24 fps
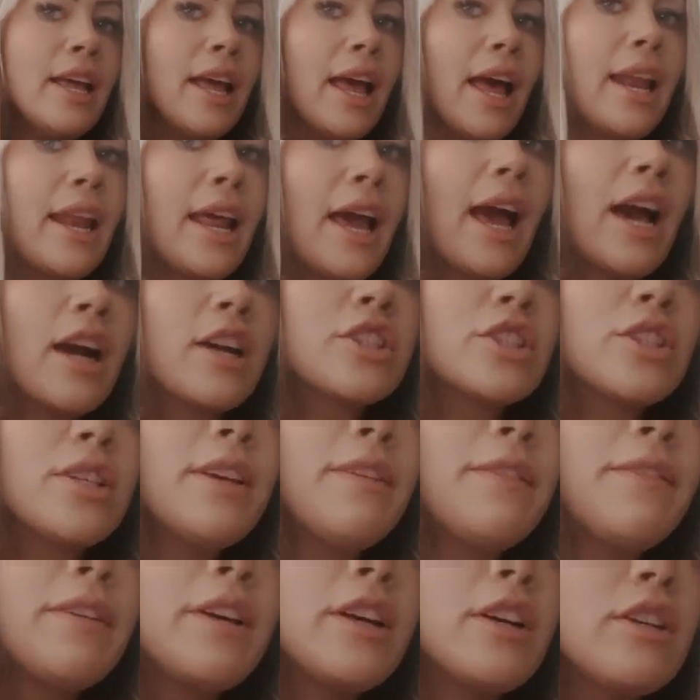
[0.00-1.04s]
and it actually
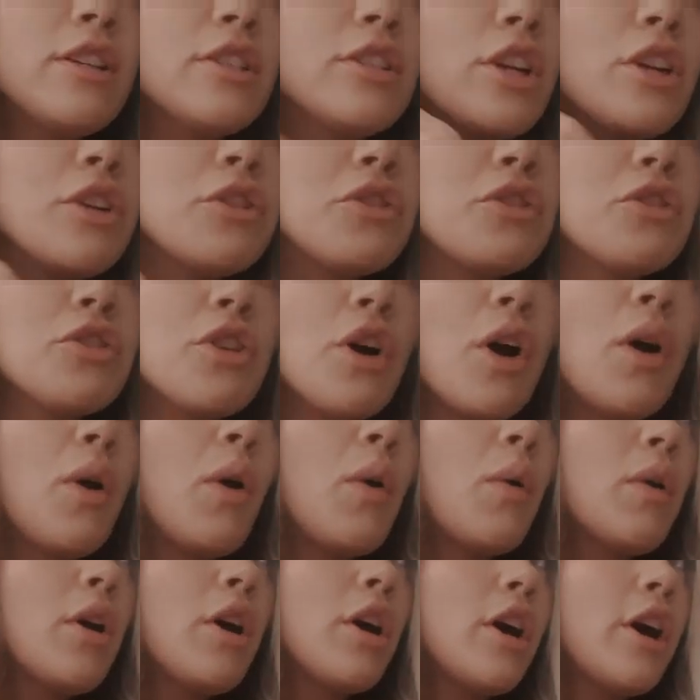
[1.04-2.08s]
feels
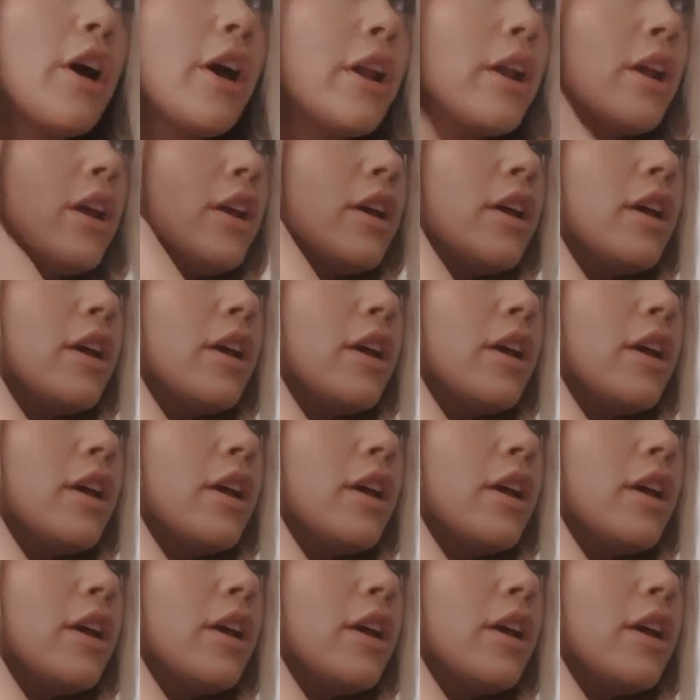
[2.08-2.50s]
so good.